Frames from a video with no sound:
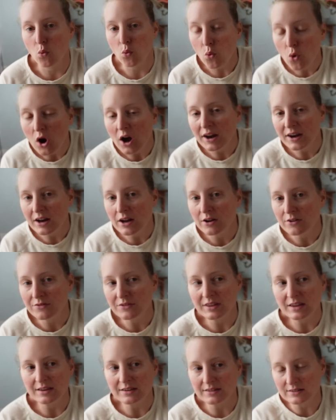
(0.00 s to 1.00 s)
one of
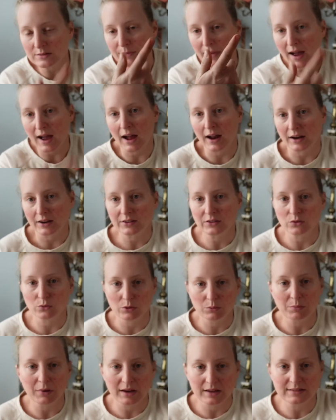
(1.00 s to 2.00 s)
these packs
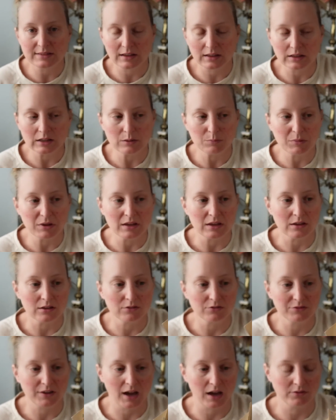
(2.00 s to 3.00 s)
would basically be
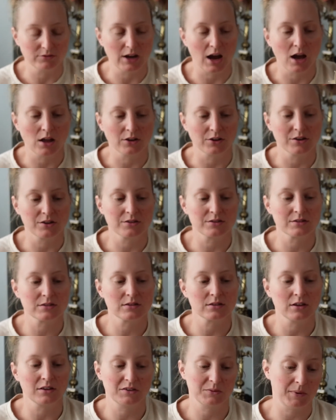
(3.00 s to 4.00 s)

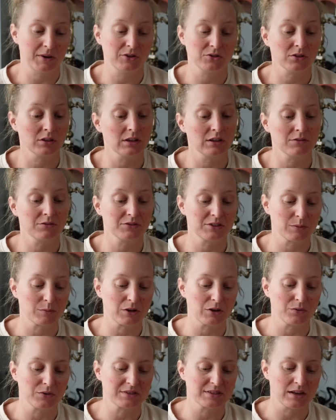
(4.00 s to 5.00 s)
$5, especially if
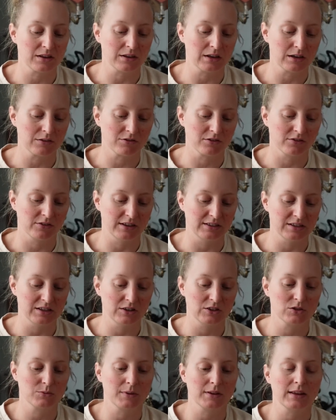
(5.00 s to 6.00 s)
somebody was selling it for
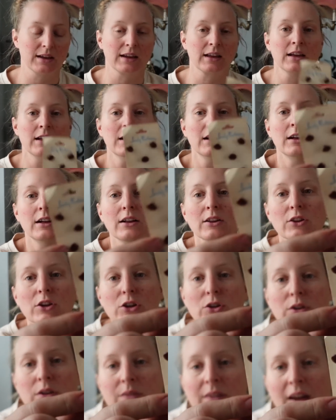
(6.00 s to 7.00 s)
vintage. But like, look, we've